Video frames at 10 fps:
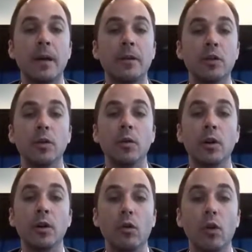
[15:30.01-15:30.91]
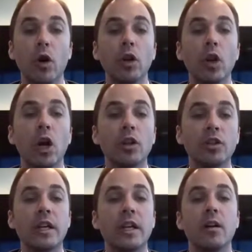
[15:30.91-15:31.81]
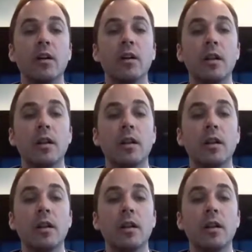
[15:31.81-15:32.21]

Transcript: to grow large-scale